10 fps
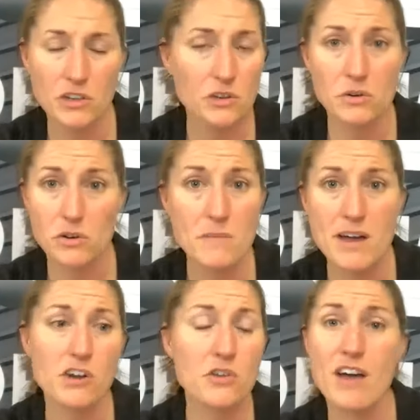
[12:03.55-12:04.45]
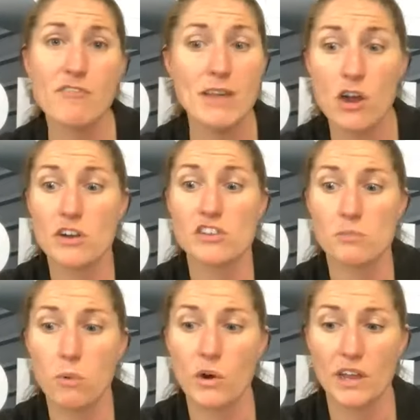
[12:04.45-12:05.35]
Your monitor you have may already
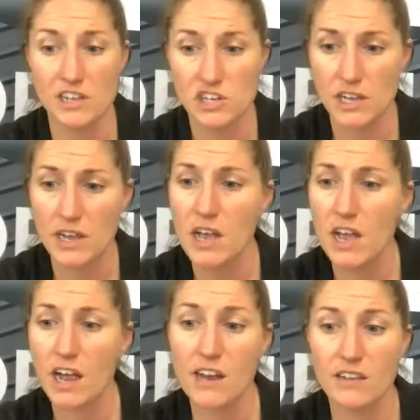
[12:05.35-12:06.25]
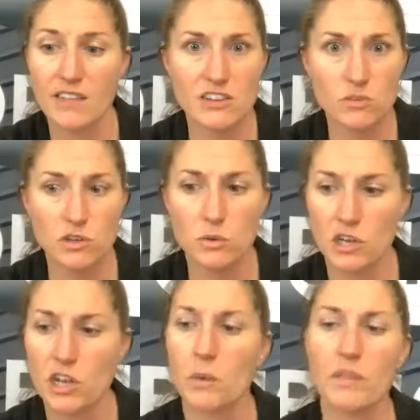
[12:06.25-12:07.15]
support HD, and that's what you want to
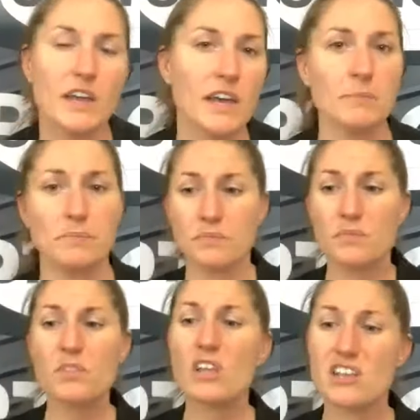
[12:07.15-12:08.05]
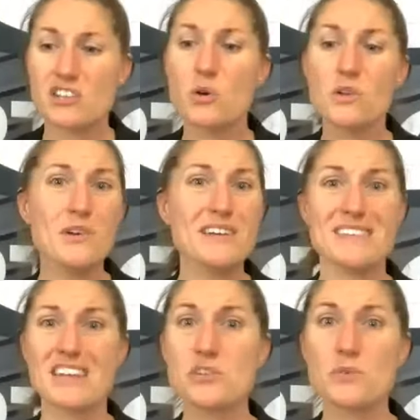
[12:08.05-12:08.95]
go with again. So your
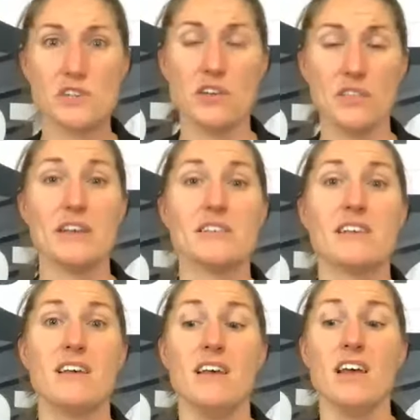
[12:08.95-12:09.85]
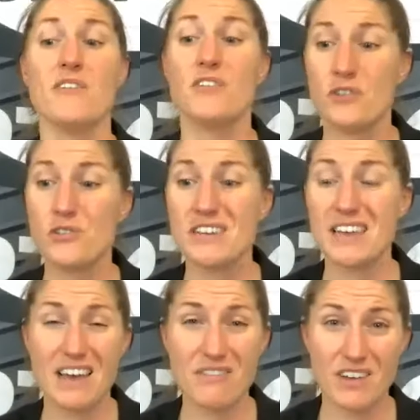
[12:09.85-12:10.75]
accessories on this, if you're using
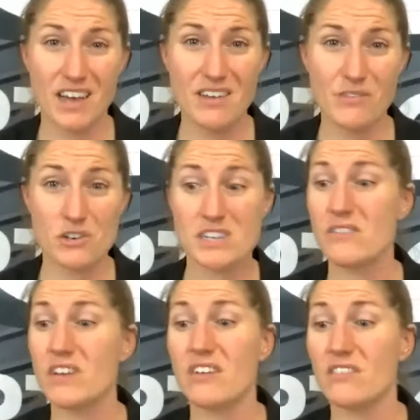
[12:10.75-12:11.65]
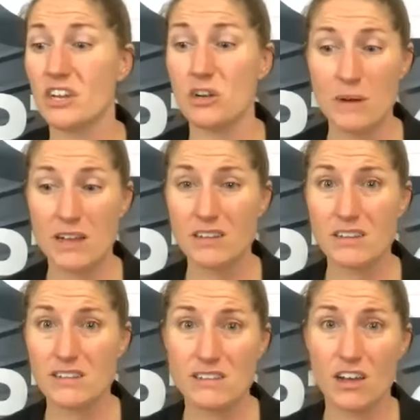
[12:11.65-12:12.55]
Cat5 or a TVI video
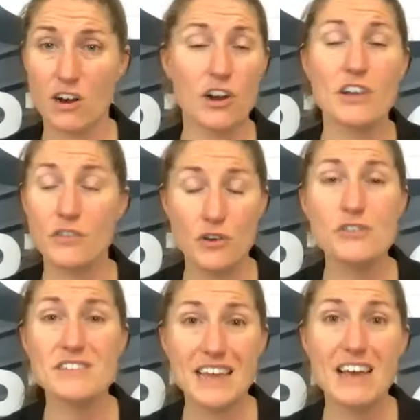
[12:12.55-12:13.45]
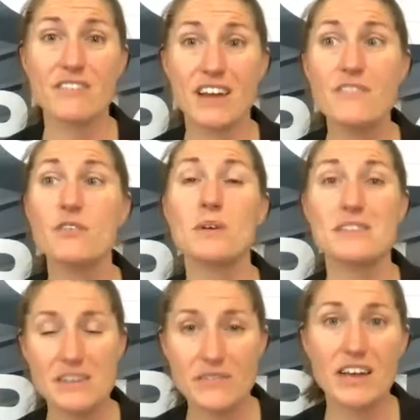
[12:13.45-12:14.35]
balance, or if you're using Cat5, you want
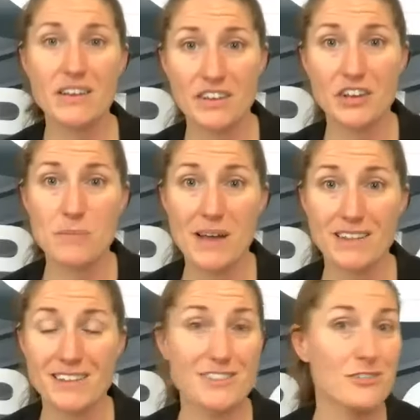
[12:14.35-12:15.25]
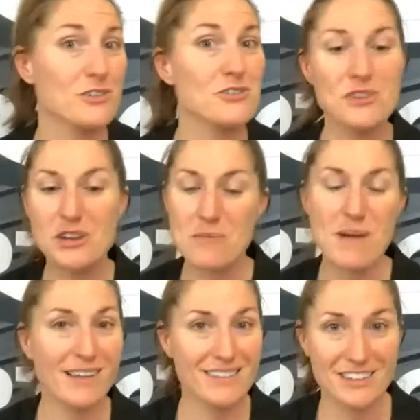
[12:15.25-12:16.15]
TVI video balance. So there's video
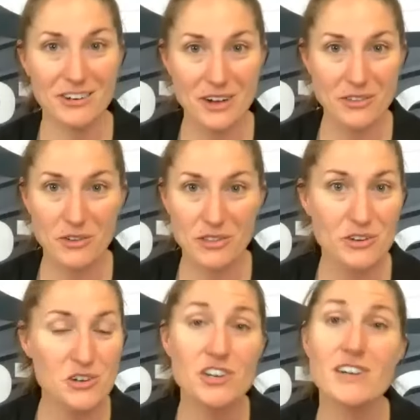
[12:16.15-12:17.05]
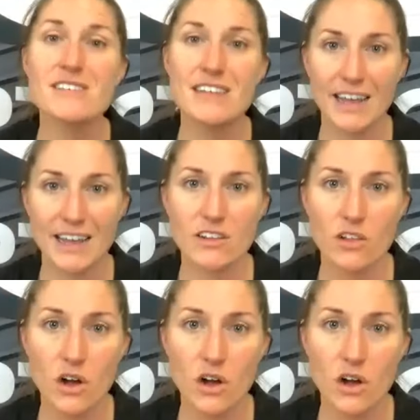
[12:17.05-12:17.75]
balance that are out there that are just analog.